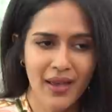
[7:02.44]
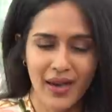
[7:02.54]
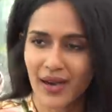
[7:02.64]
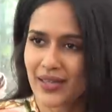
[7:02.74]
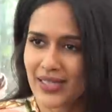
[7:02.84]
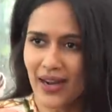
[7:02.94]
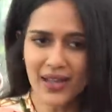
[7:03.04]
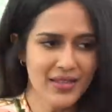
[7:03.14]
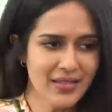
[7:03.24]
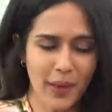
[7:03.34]
uh, Dada,
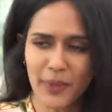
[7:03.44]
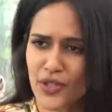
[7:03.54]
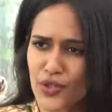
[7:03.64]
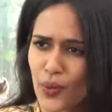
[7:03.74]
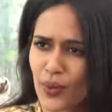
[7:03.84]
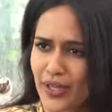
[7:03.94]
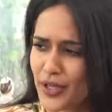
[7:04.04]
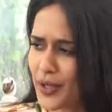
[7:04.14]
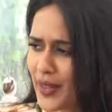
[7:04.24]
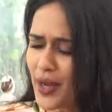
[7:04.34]
this happened in school. And, you
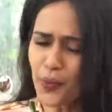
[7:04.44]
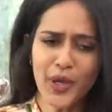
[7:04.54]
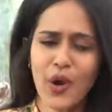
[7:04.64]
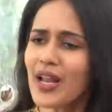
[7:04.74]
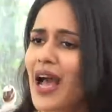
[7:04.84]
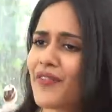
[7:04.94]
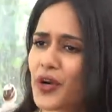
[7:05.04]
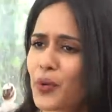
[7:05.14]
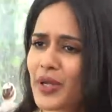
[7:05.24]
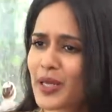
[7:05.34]
know, that we all have our
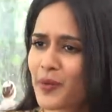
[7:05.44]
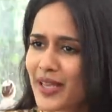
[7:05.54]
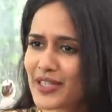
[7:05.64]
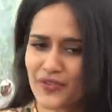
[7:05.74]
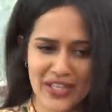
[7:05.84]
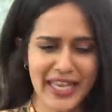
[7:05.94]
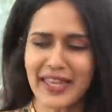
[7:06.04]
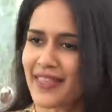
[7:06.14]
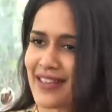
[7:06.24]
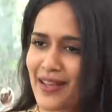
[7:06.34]
own little ways of
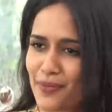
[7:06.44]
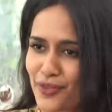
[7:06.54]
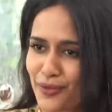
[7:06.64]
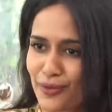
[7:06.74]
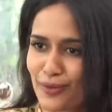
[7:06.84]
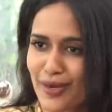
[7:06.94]
taking things up to